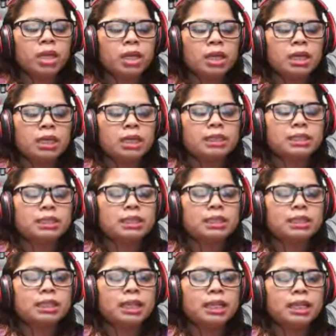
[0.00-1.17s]
it's
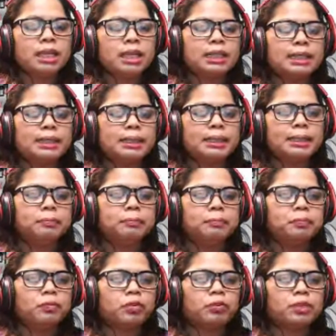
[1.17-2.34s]
not what